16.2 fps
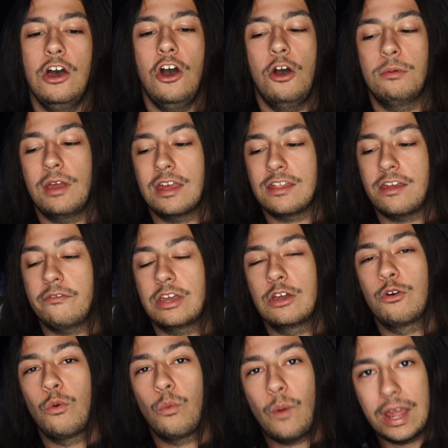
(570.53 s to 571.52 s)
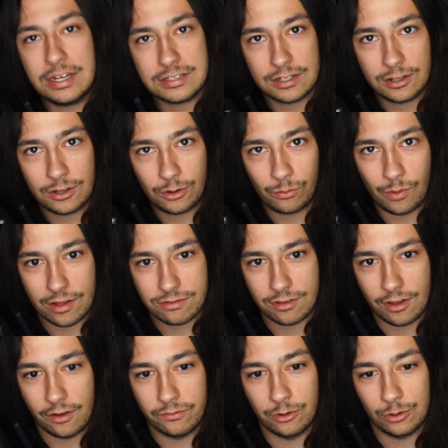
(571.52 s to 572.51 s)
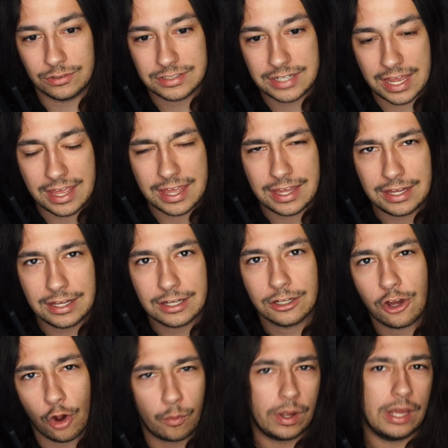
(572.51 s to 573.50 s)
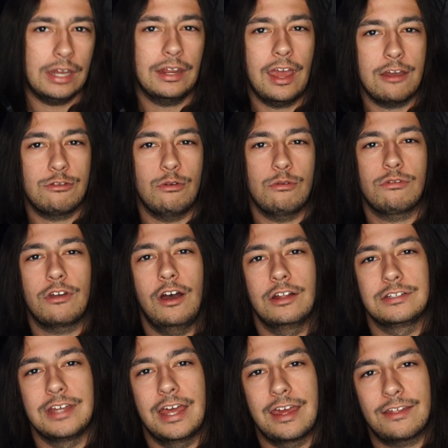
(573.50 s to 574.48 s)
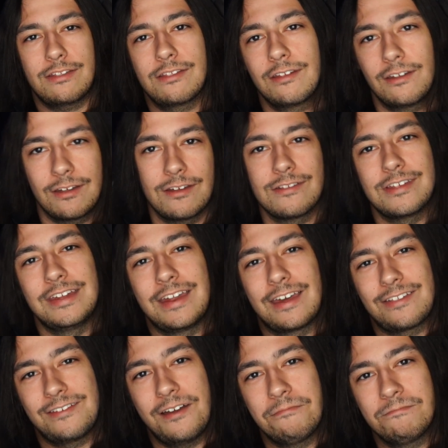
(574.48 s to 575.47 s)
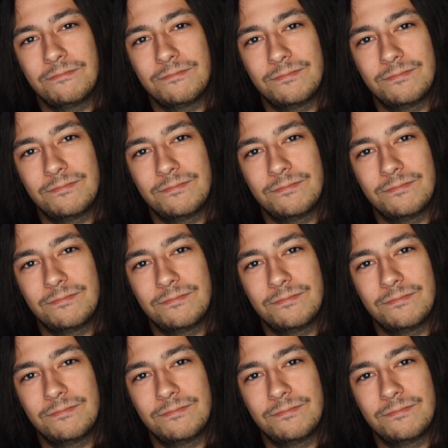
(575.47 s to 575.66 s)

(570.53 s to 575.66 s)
Hope you guys have a great rest of your day. Go re-engage those contacts. See you next time.